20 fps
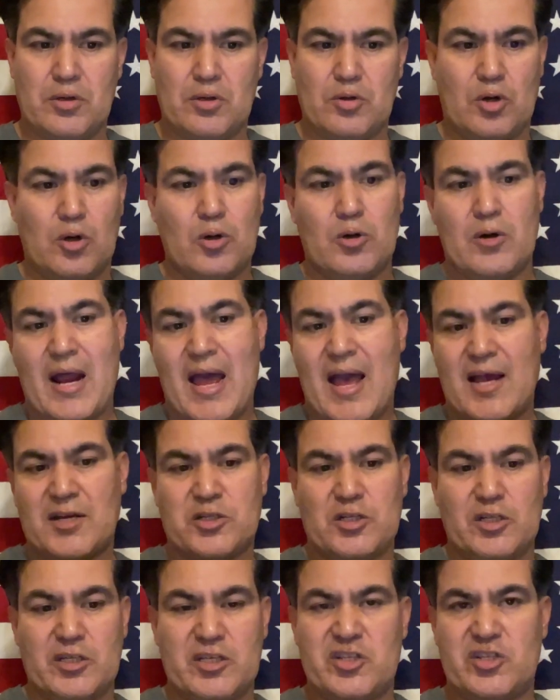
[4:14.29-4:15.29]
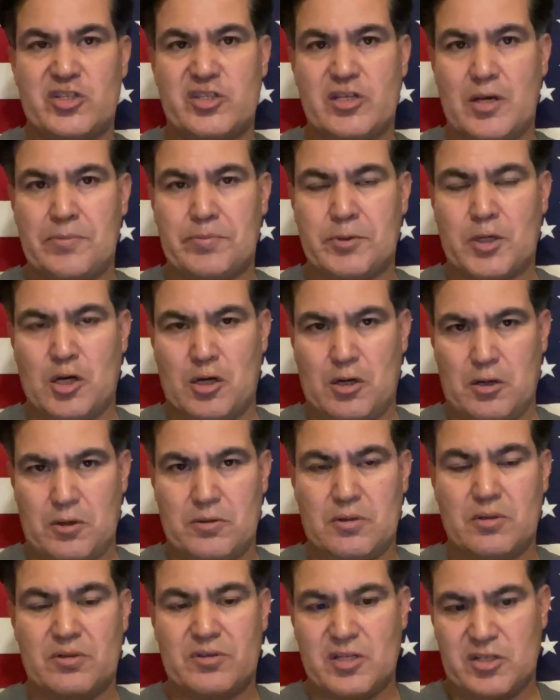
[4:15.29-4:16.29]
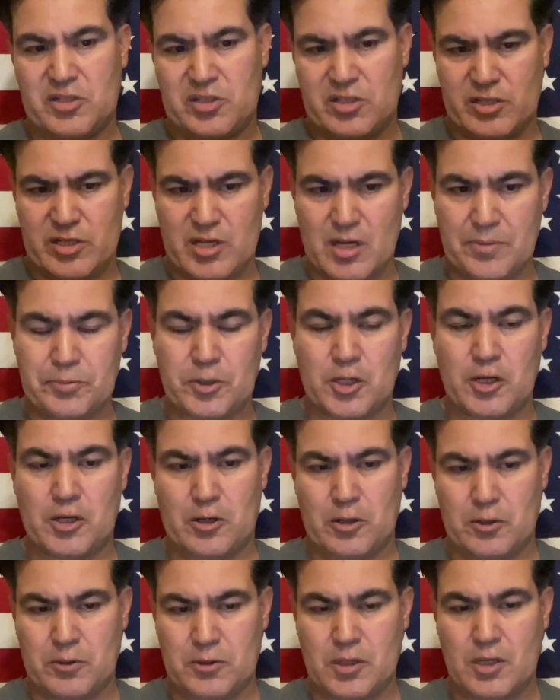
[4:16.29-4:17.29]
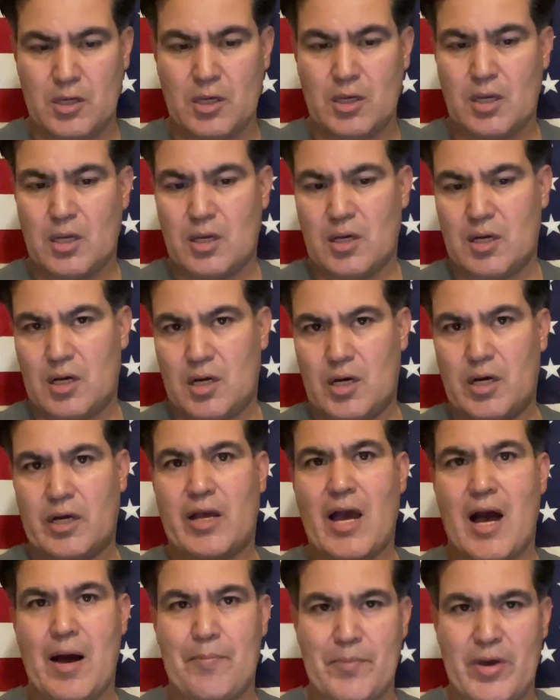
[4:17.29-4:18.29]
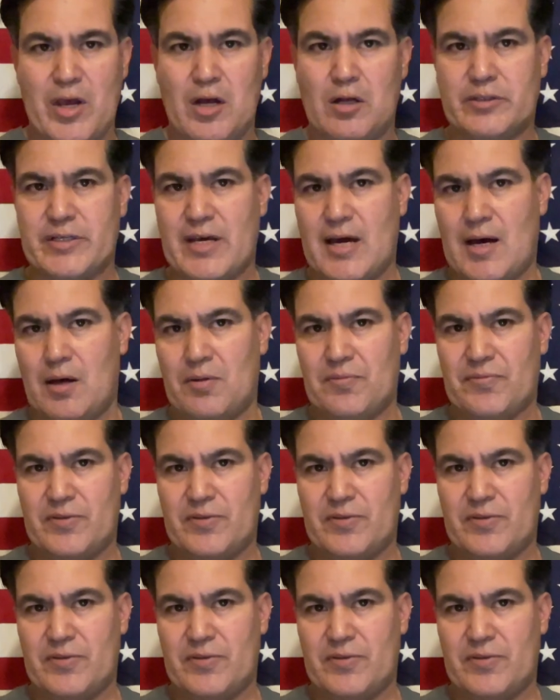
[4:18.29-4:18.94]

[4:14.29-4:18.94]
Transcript: or actually zip code, the zip code, got mailed out.